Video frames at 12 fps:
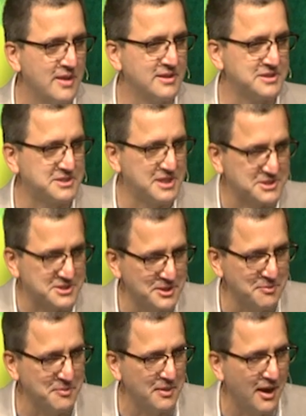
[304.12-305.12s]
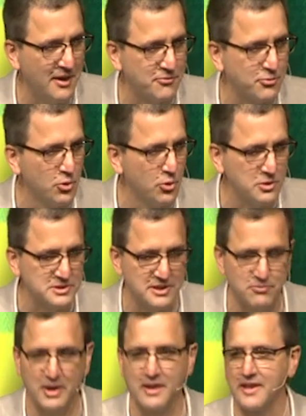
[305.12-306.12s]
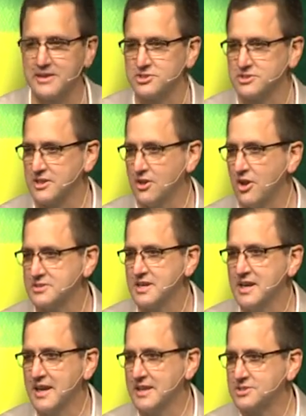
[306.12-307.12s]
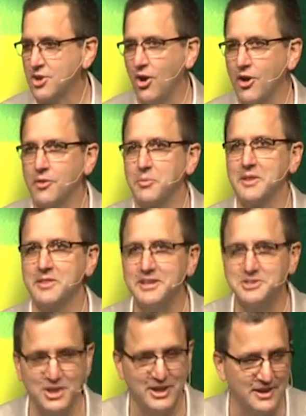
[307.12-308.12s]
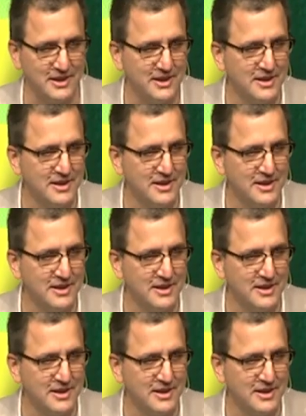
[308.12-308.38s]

the system of rules and regulations and laws is called a religion.